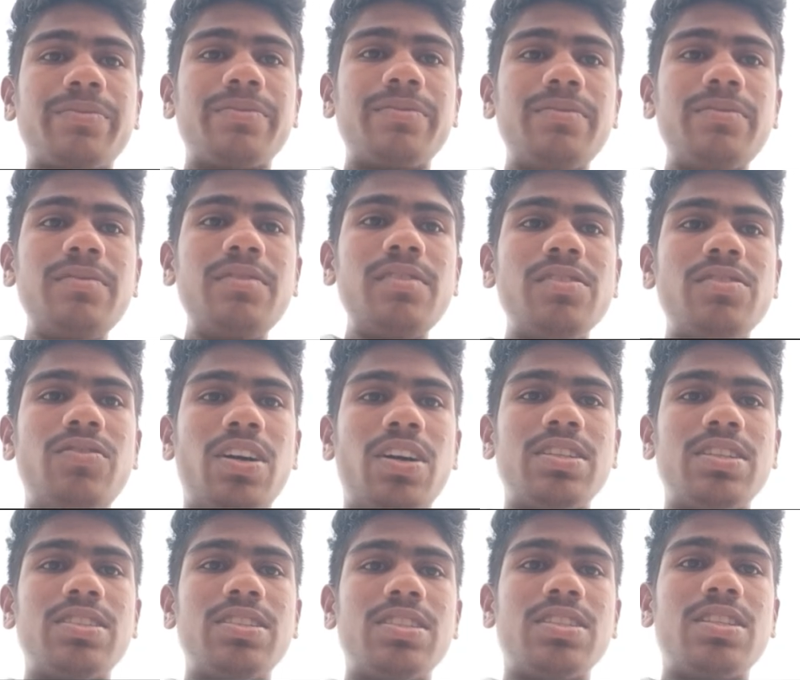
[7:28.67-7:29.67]
function
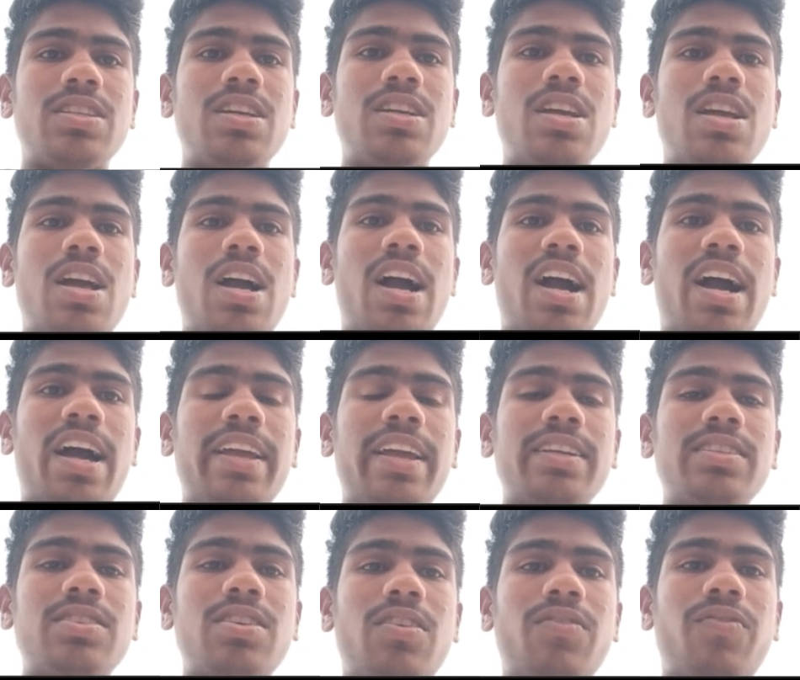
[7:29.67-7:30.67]
rx of
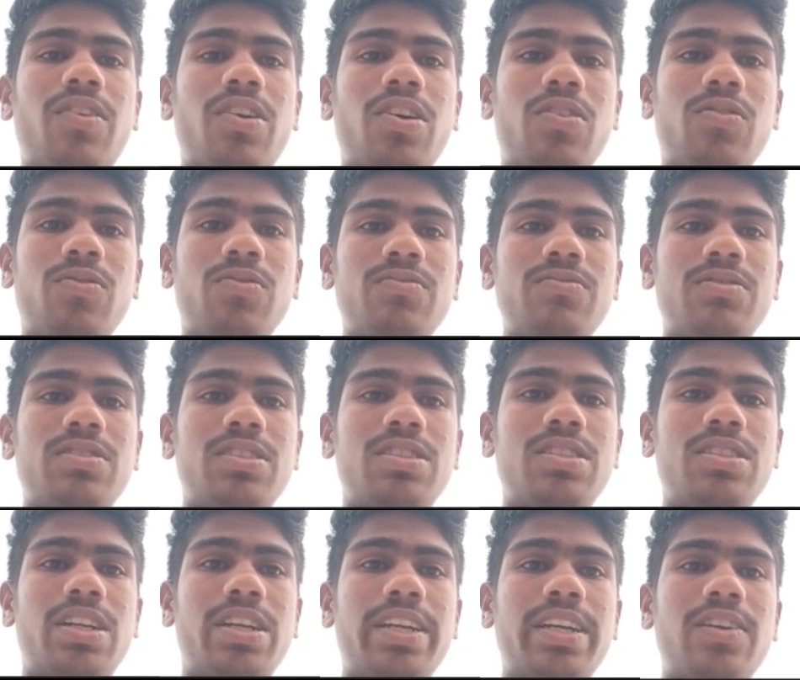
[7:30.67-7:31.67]
tau, that
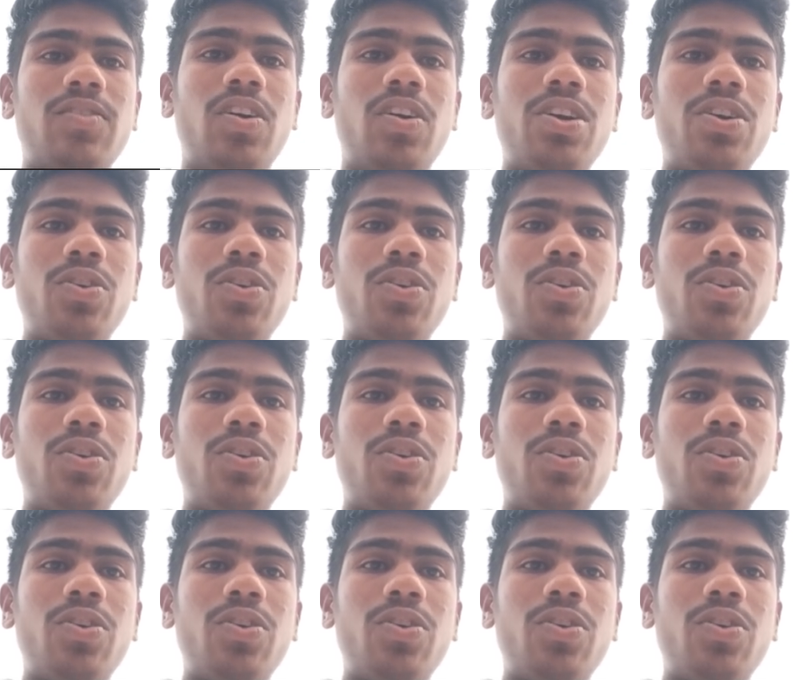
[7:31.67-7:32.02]
equal to